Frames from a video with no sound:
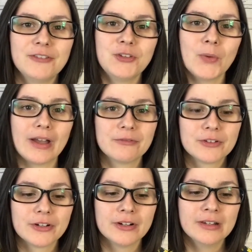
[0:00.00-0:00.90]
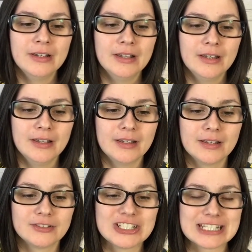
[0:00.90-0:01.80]
you ever
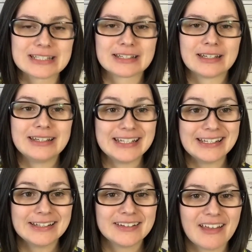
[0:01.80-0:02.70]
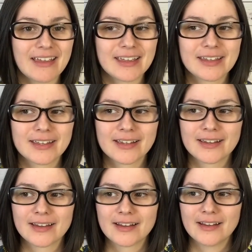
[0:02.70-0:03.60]
just need like
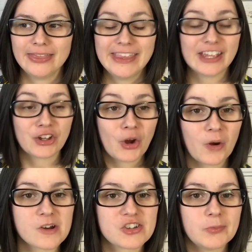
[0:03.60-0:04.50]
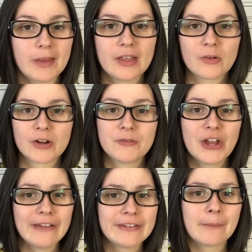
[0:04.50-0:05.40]
the encouragement, or if
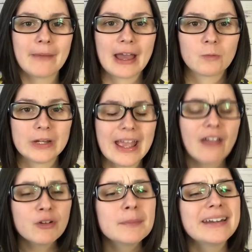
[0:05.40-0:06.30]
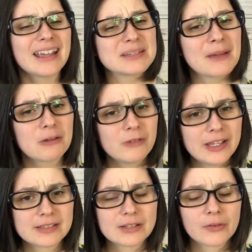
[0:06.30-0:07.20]
you're having a bad week, everybody has bad
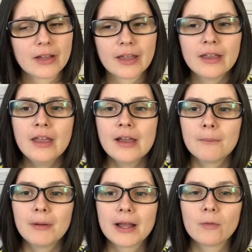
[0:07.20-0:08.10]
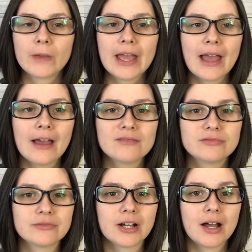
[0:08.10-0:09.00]
weeks, okay? But we have
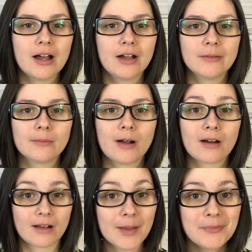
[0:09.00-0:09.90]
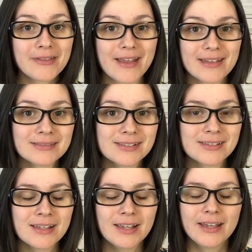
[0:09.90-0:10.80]
our
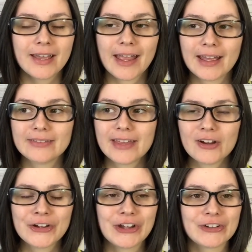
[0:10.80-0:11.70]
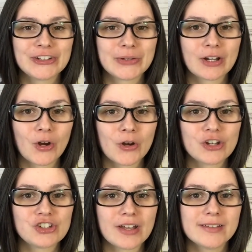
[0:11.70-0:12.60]
uplines, and they are here to
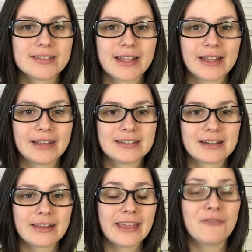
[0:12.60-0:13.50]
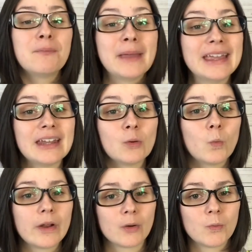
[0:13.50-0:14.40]
encourage us, and they've been
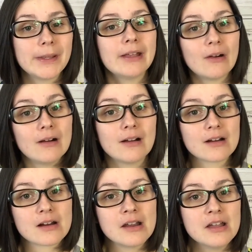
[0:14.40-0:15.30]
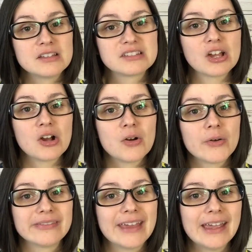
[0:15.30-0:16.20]
where we are,
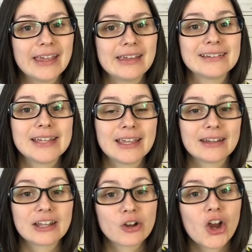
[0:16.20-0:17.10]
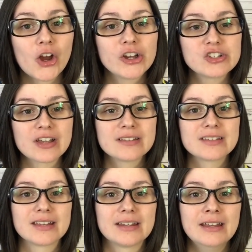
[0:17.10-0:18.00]
so they can encourage us
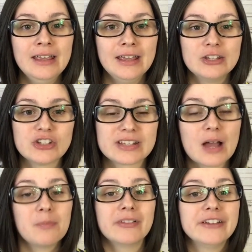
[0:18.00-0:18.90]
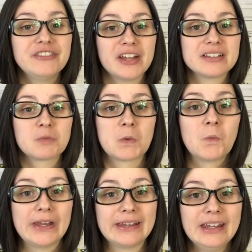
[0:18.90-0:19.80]
and just uplift us when
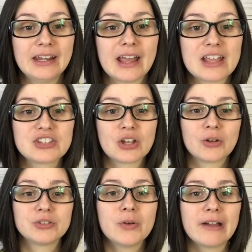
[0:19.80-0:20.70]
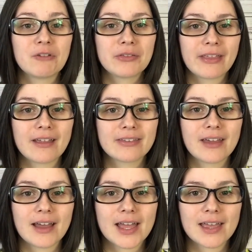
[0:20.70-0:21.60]
we need it. So don't ever think
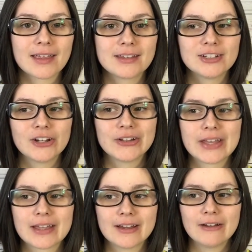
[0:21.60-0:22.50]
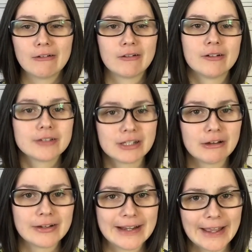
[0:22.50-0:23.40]
that, you know, like, oh, you
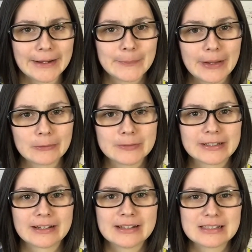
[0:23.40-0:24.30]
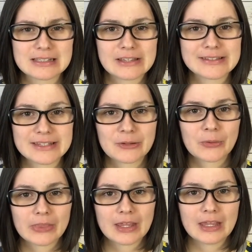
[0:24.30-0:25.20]
know, I had a bad week, I didn't sell a
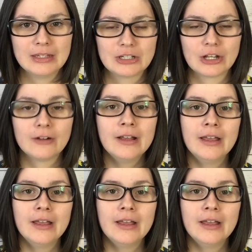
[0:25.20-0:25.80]
single thing, you know.